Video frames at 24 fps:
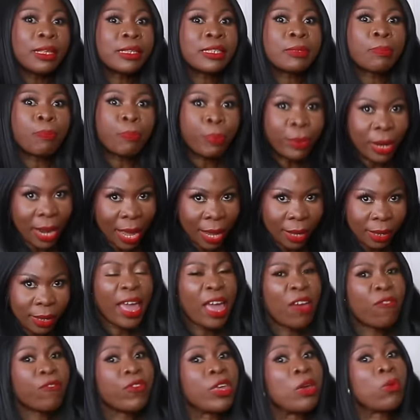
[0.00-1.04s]
It's black.
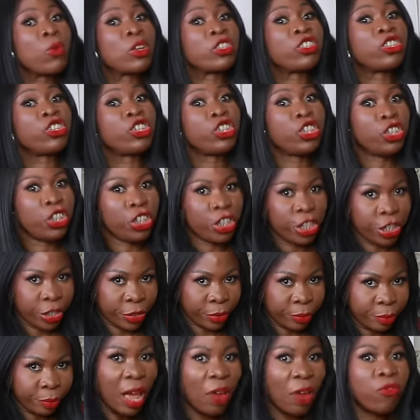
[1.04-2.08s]
If it was
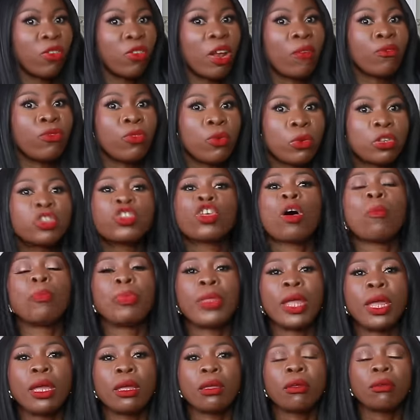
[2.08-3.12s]
sheer, I would have used
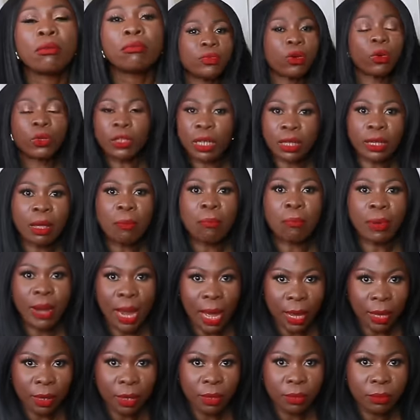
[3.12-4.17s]
something other than
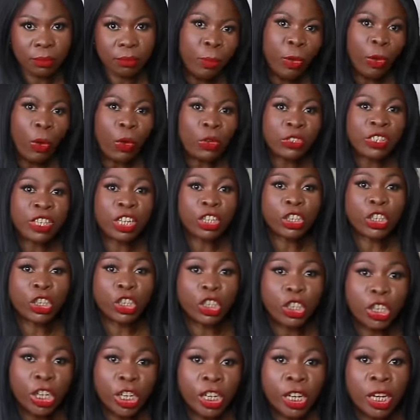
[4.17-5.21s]
black because the
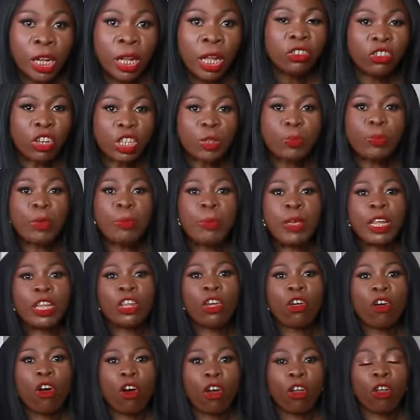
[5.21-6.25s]
sheer just mimic
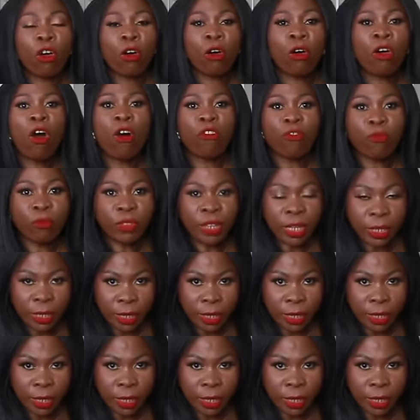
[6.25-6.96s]
the color of the